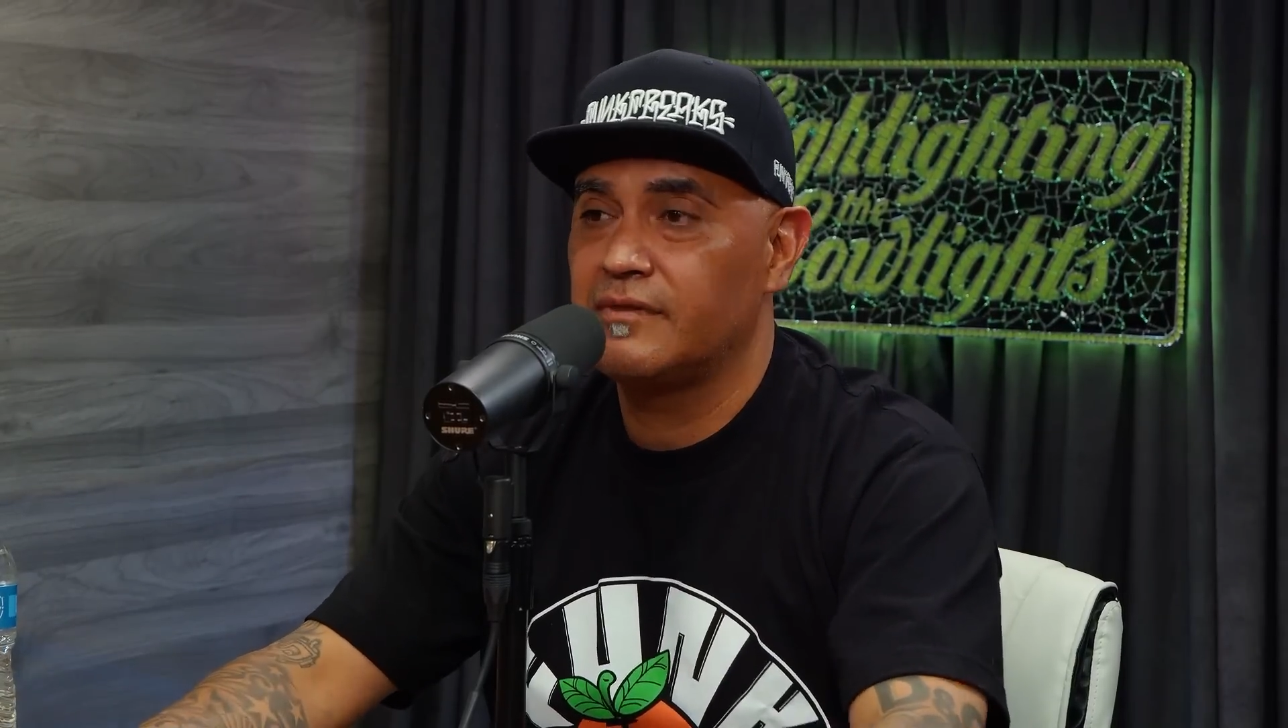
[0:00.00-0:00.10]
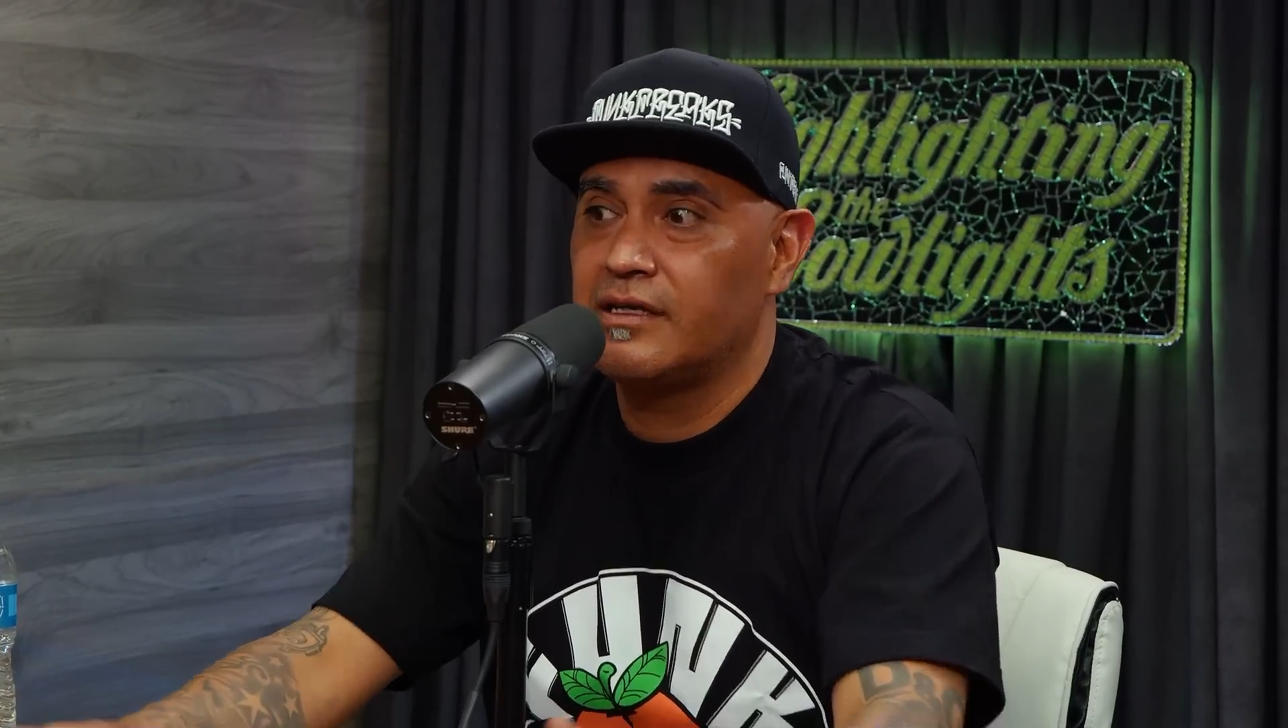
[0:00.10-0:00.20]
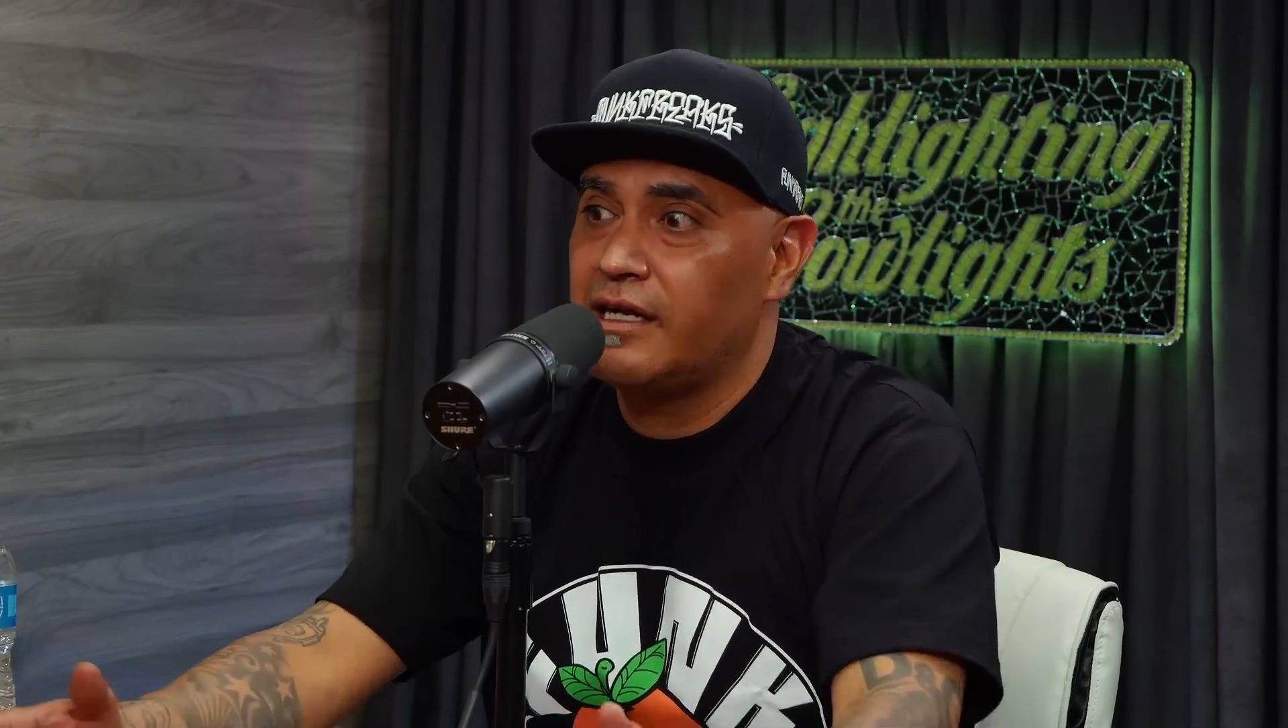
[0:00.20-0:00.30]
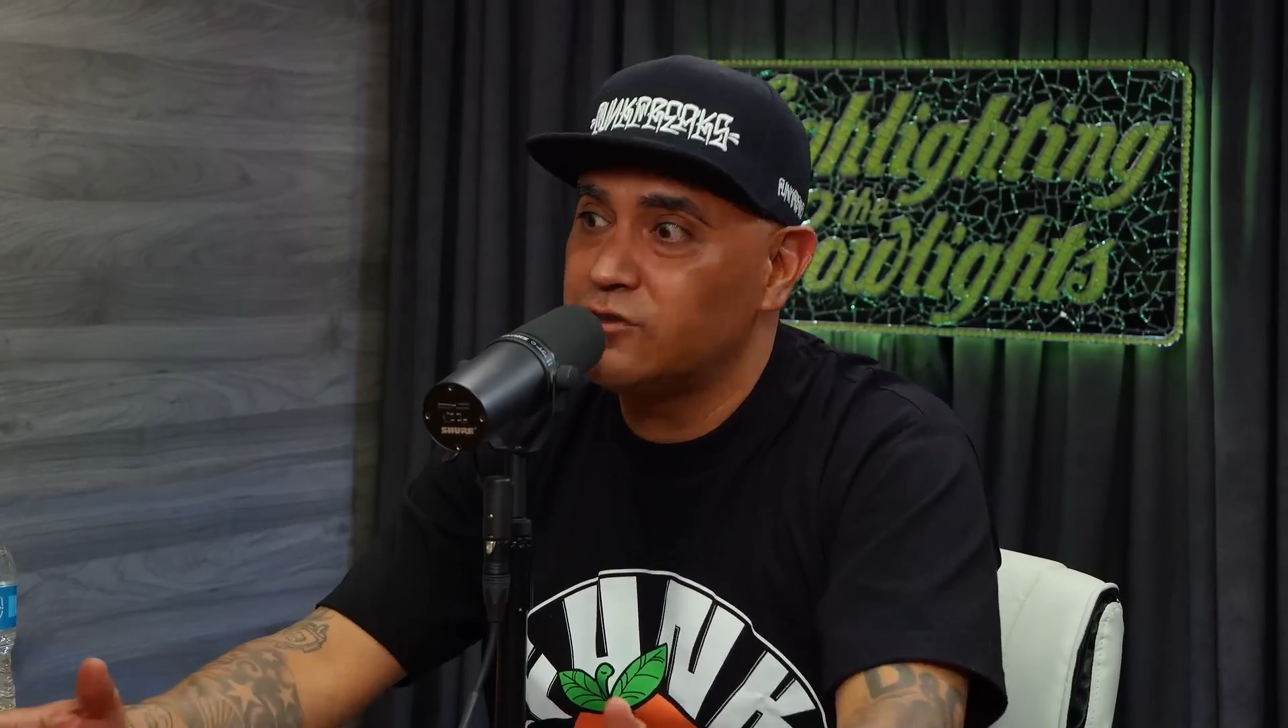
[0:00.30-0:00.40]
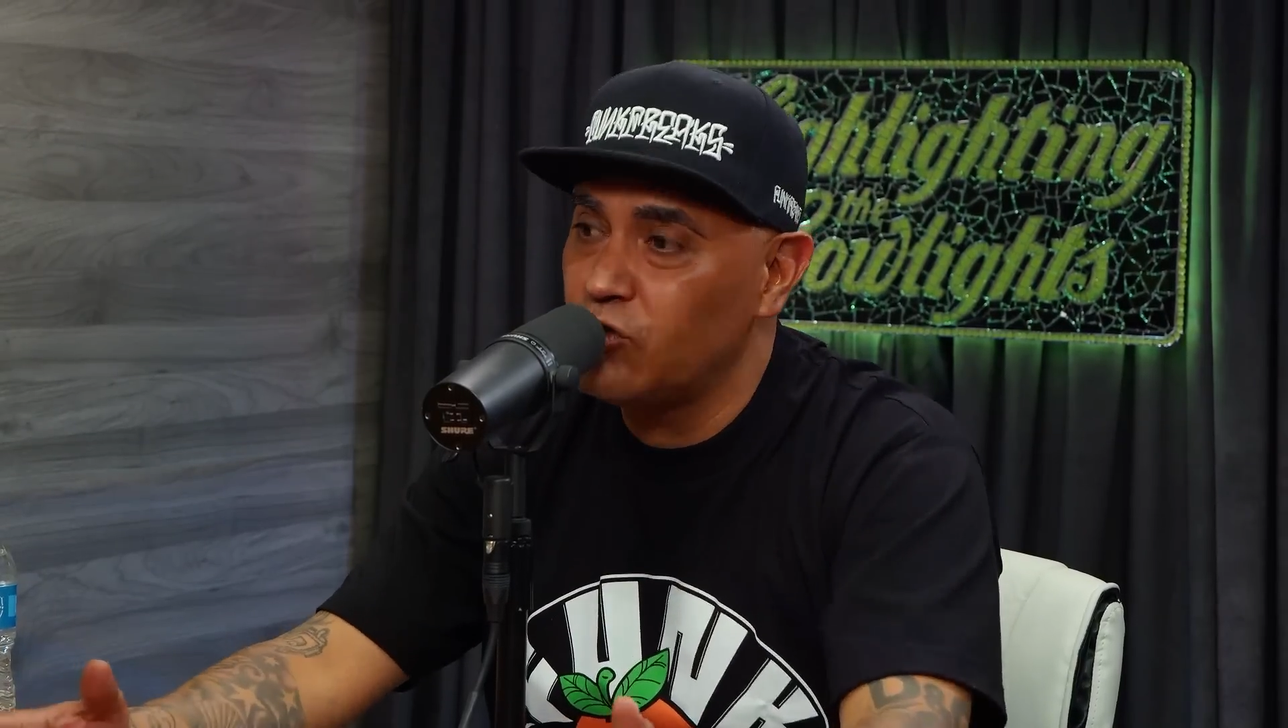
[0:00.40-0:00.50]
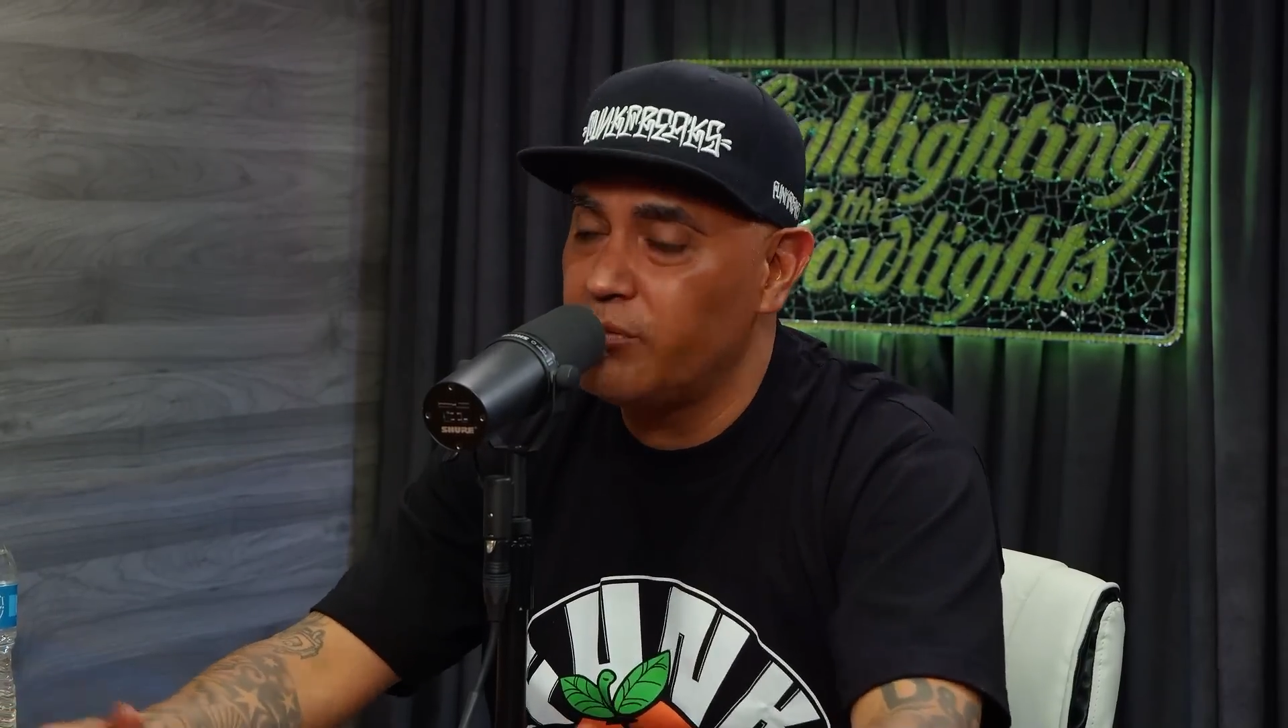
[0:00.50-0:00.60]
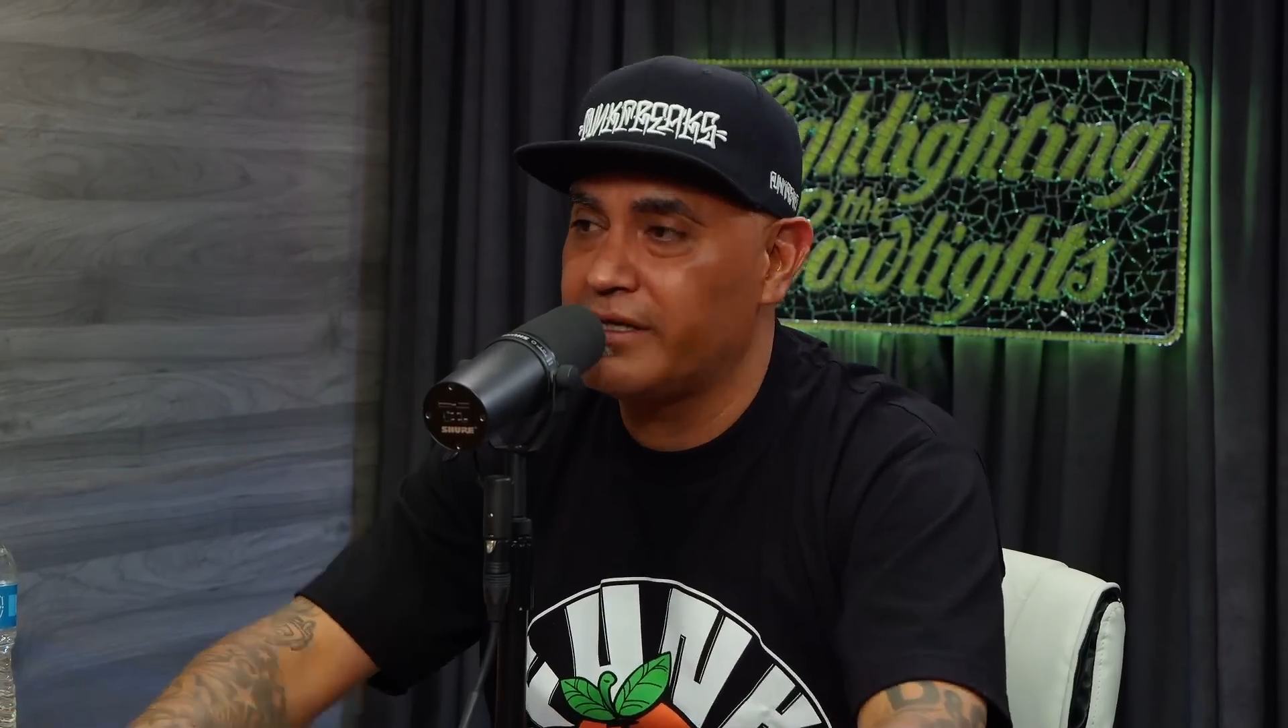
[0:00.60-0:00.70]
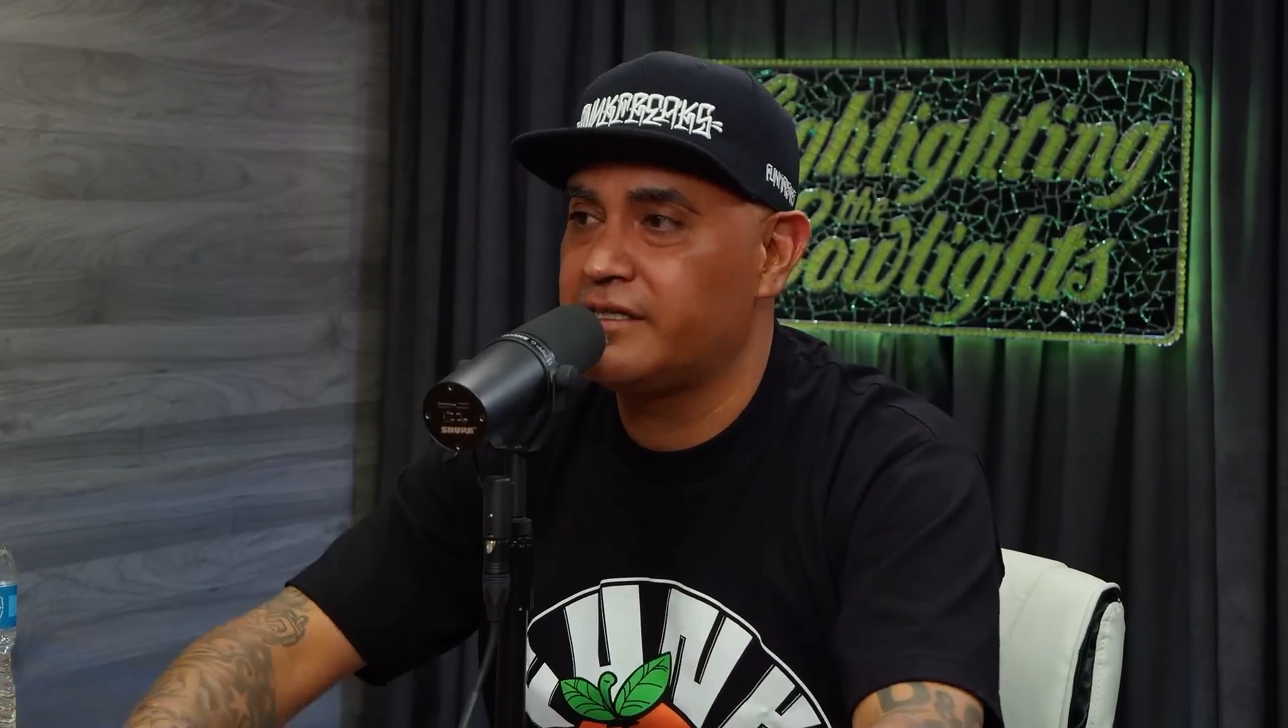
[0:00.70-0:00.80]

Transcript: And I told my